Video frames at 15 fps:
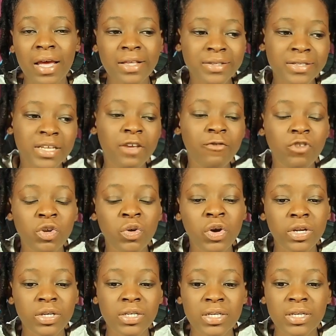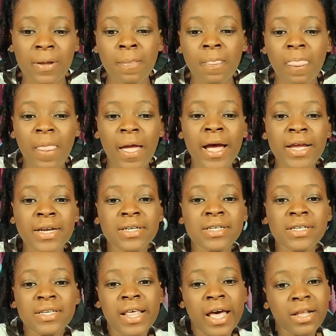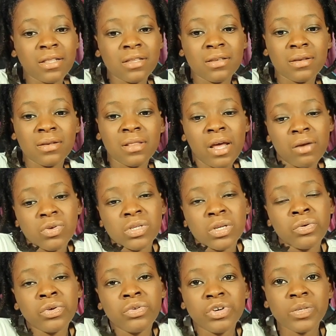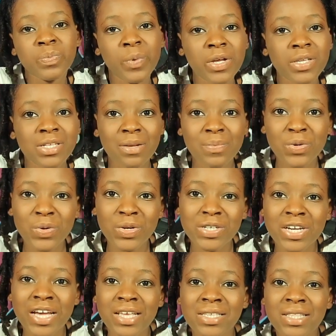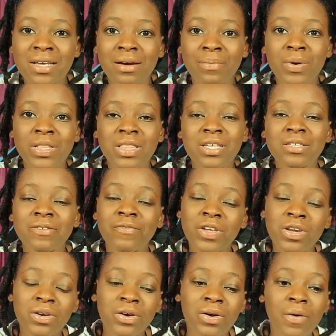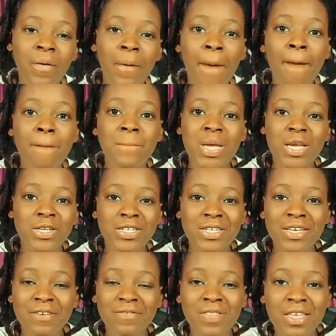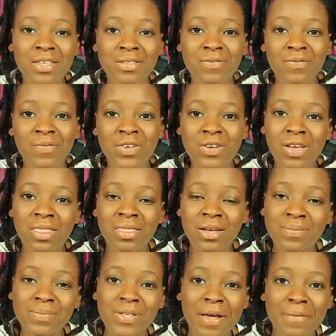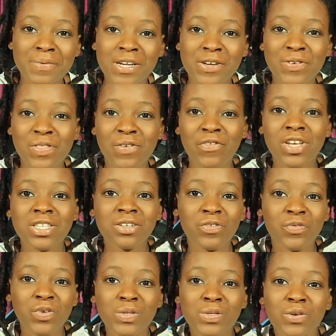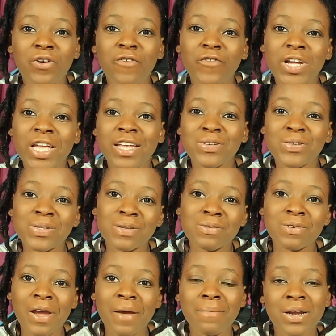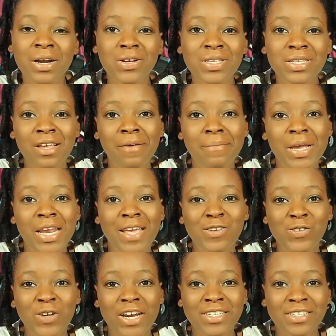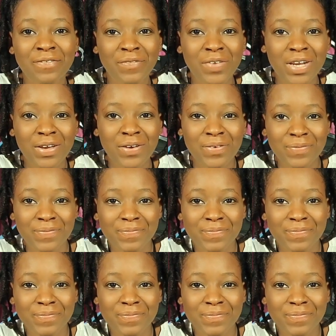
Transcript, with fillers: and see if you don't. And that was a good response. Let me know what you guys think about this video. Make sure to give this video a thumbs up, share it with your friends, and of course do not forget to subscribe, and I'll see you in my next reaction video.